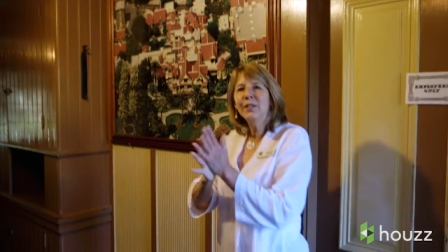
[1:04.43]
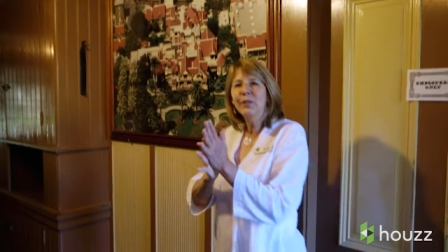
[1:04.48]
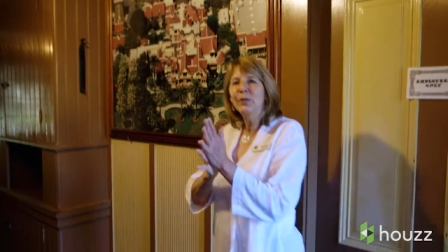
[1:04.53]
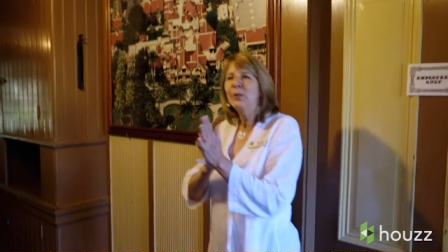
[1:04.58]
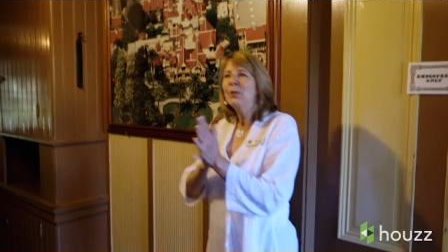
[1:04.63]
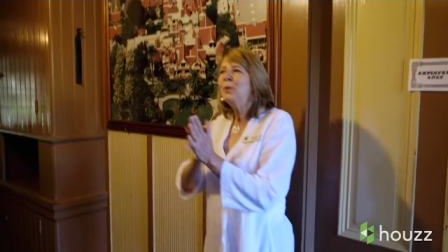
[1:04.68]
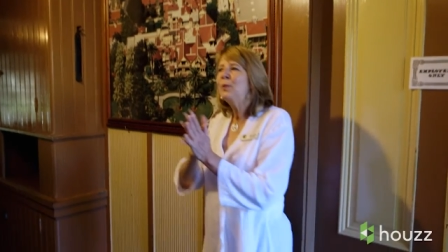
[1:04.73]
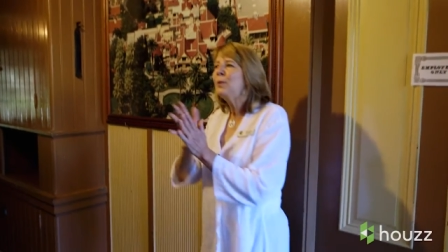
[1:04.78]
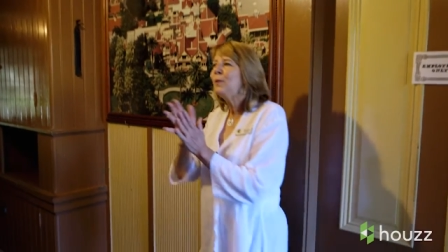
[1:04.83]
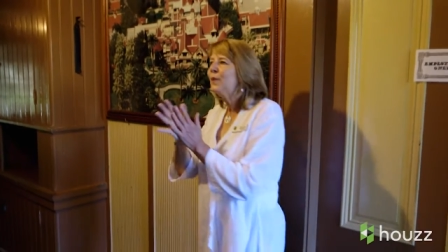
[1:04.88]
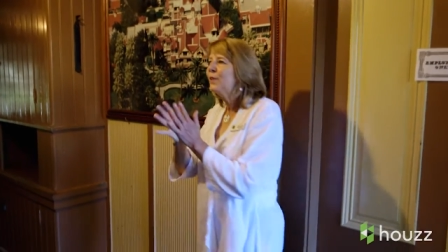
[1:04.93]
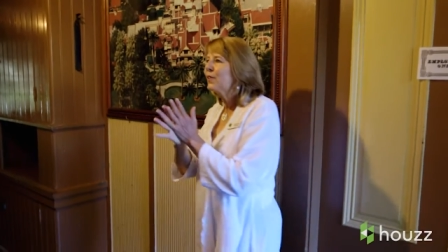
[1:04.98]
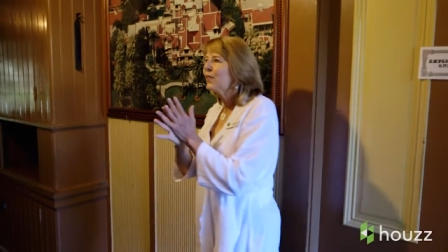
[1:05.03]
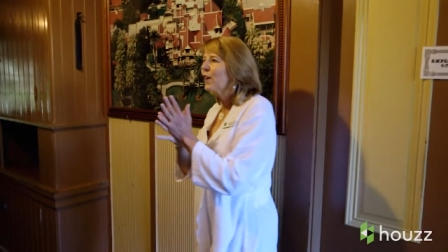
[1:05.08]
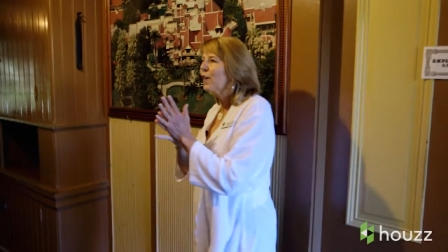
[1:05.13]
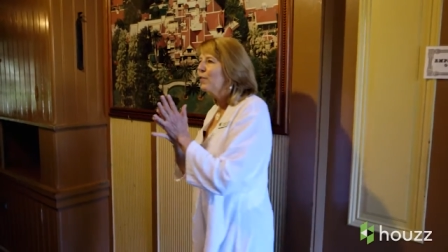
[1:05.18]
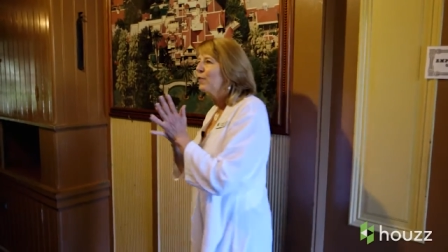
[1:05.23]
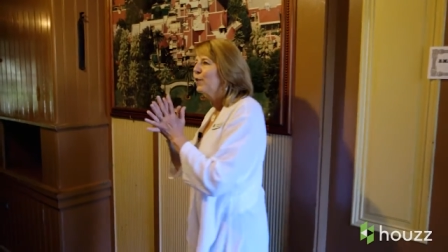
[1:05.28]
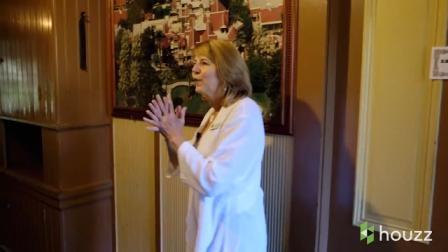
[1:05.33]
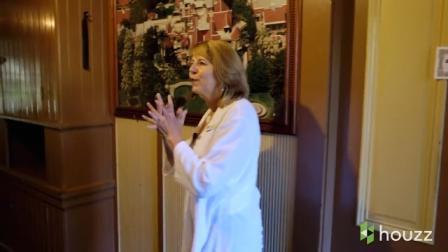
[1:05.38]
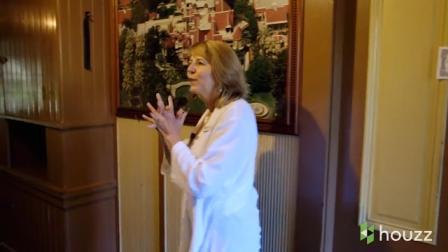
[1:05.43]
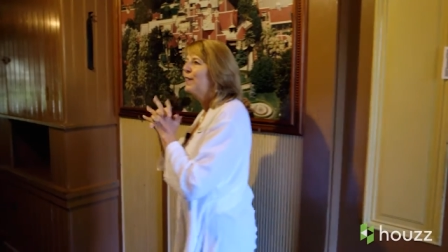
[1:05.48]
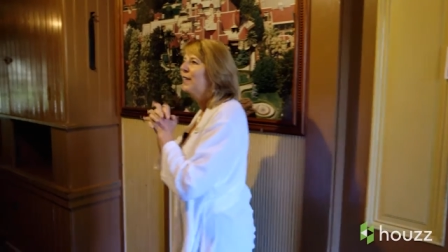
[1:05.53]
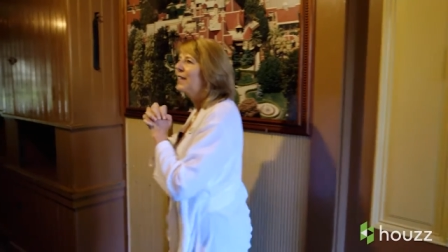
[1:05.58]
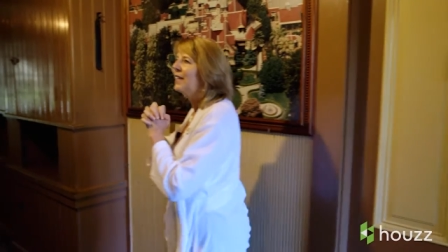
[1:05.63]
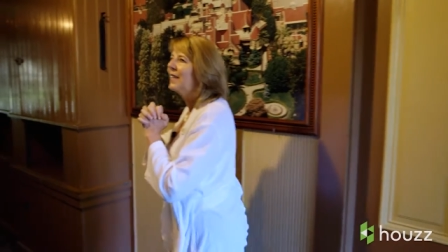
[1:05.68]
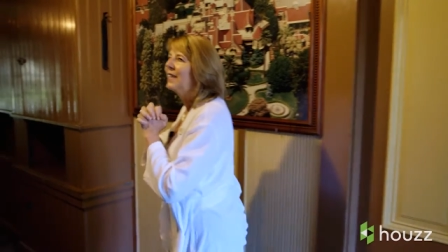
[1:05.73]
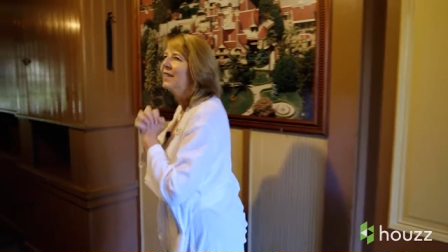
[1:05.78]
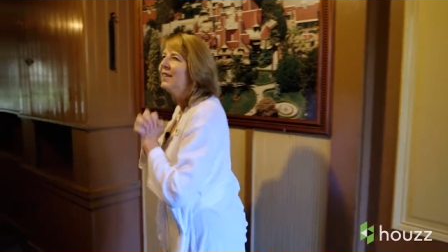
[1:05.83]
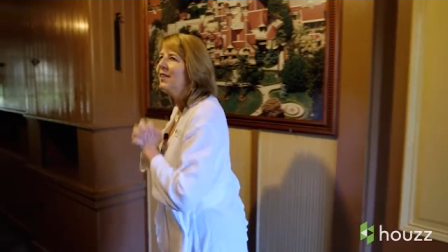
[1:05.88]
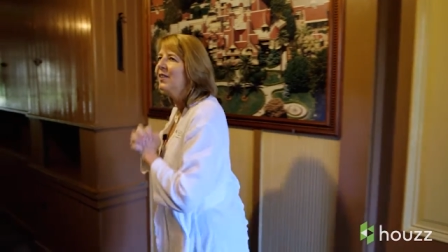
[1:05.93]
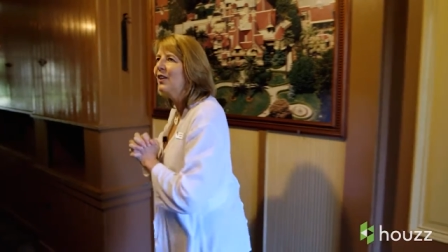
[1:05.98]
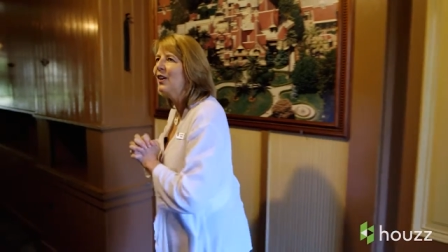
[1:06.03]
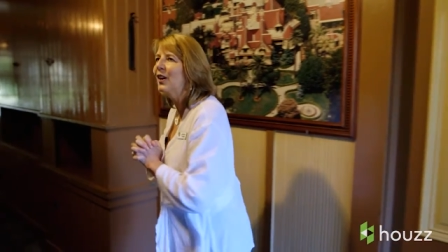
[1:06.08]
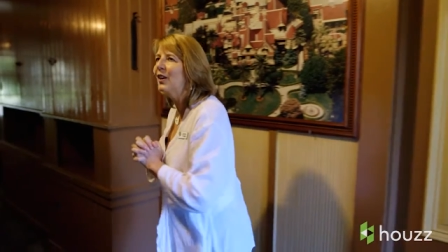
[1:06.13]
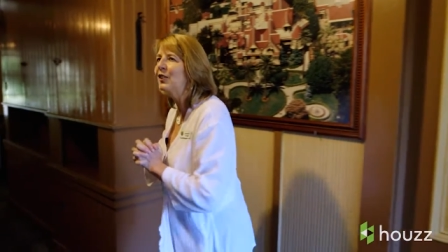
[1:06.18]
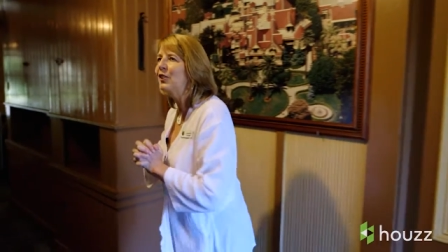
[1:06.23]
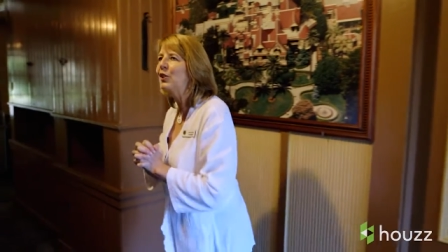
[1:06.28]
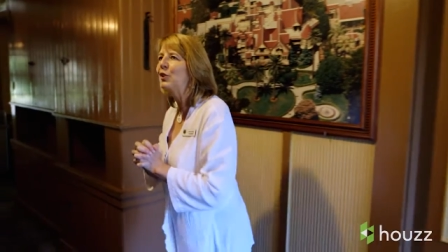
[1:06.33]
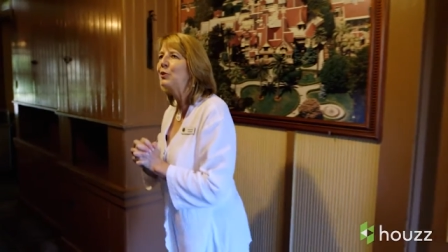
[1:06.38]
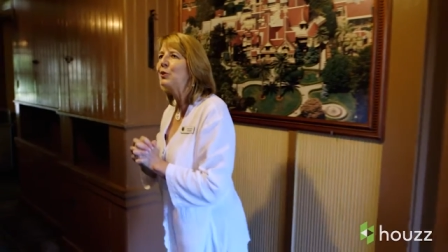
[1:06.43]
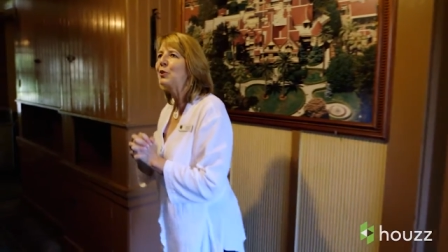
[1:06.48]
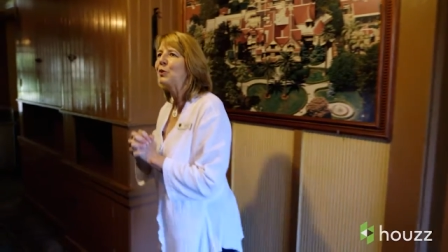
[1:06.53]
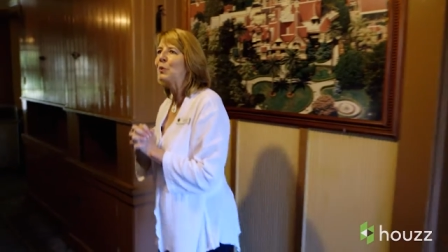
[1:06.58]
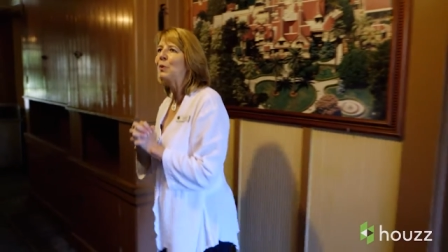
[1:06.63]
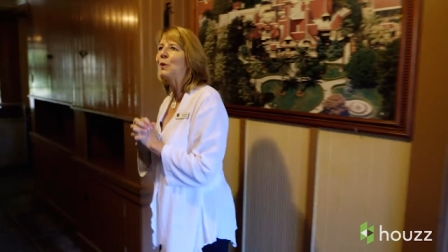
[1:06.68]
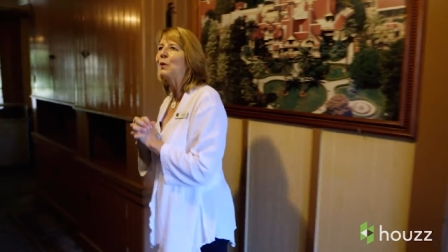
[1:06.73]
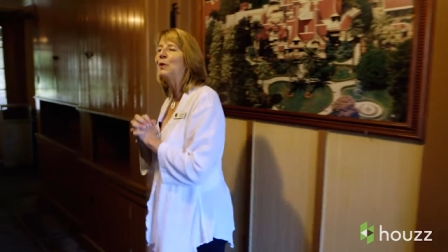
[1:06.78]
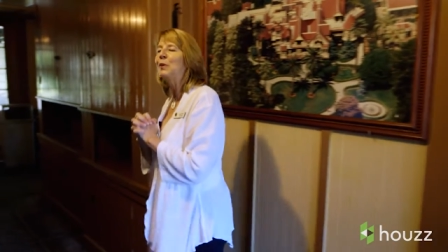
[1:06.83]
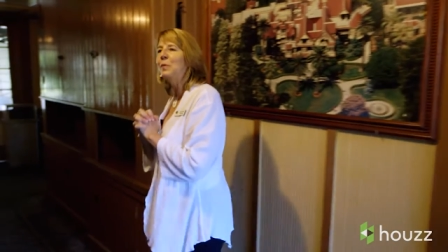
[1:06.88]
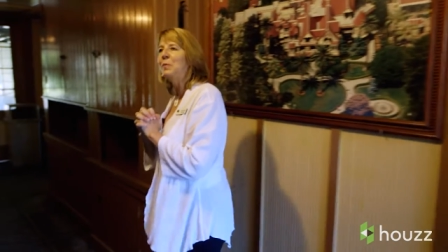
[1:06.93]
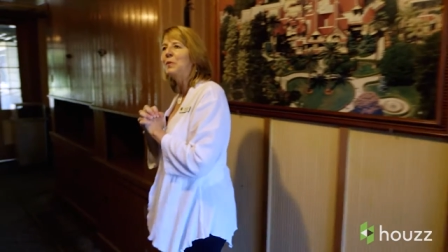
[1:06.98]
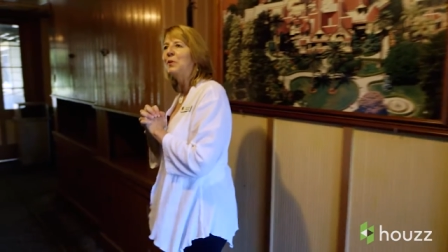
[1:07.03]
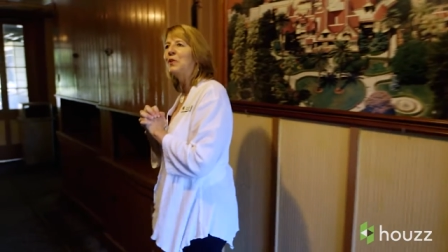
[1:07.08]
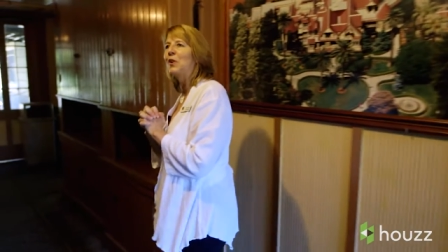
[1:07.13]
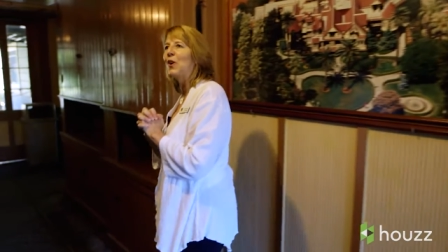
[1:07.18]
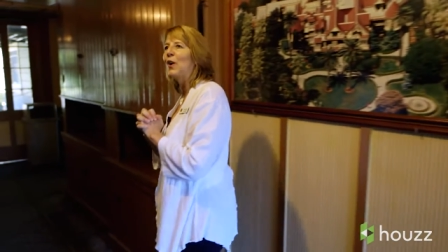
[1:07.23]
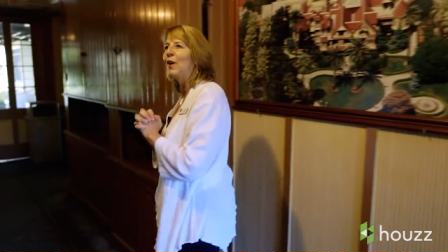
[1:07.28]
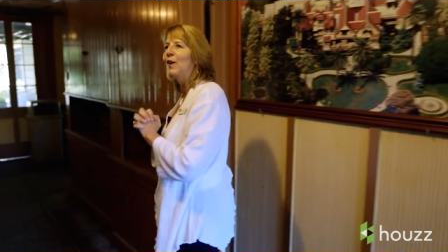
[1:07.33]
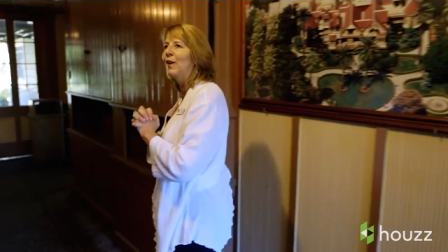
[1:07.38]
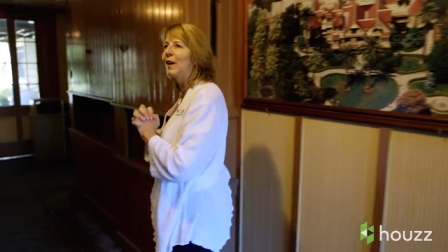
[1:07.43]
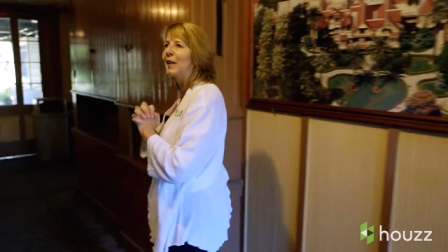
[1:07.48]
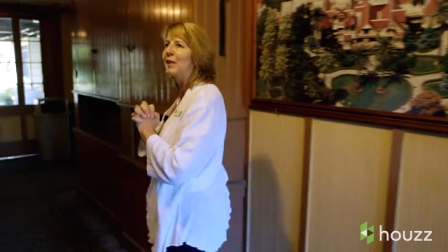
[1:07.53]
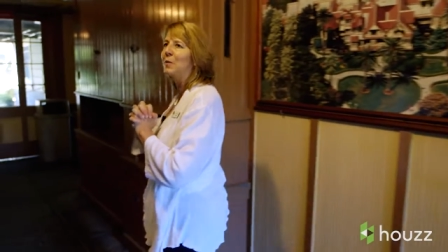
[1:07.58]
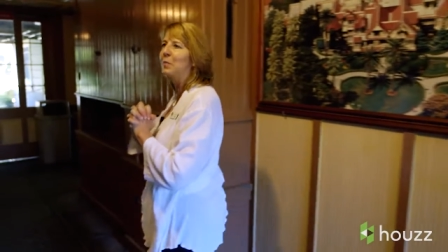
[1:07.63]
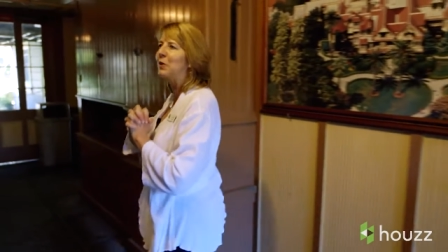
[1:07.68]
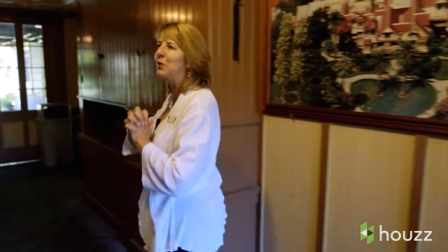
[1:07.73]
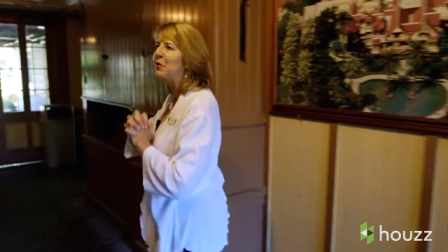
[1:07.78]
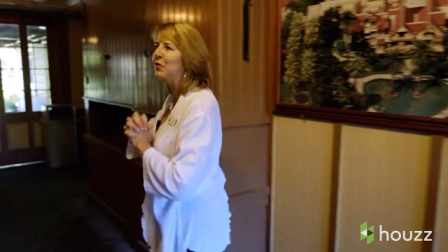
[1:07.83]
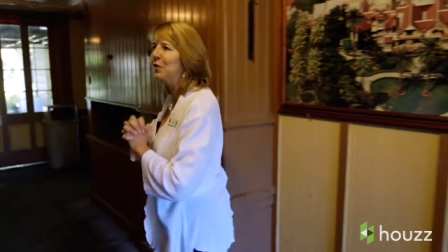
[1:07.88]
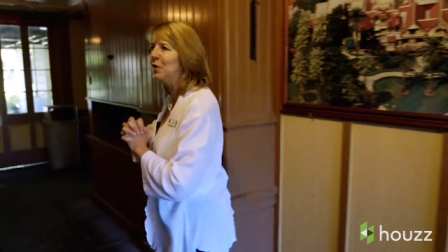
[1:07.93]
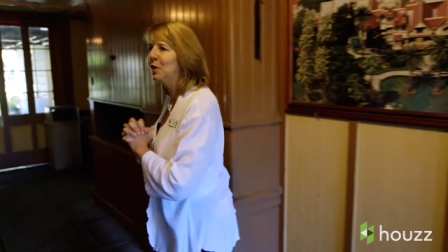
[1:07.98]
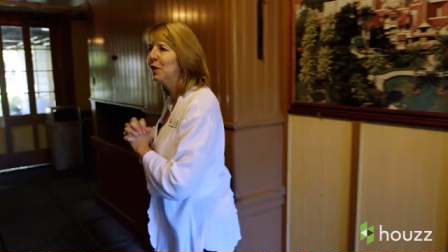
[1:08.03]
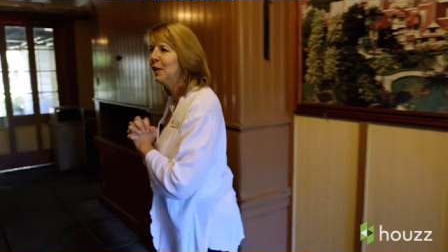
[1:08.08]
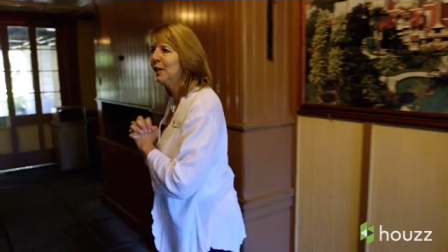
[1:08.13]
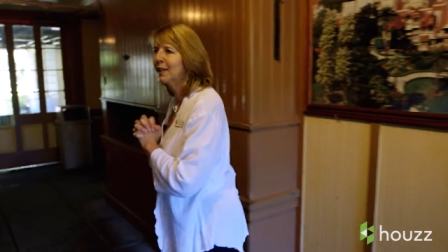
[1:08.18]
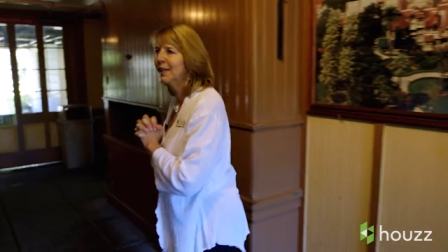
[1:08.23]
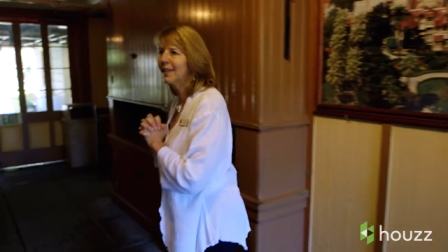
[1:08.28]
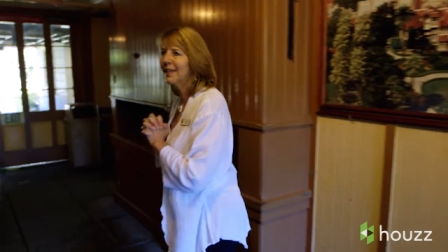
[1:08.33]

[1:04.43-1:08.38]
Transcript: to discover the unusual, the bizarre, and the beautiful?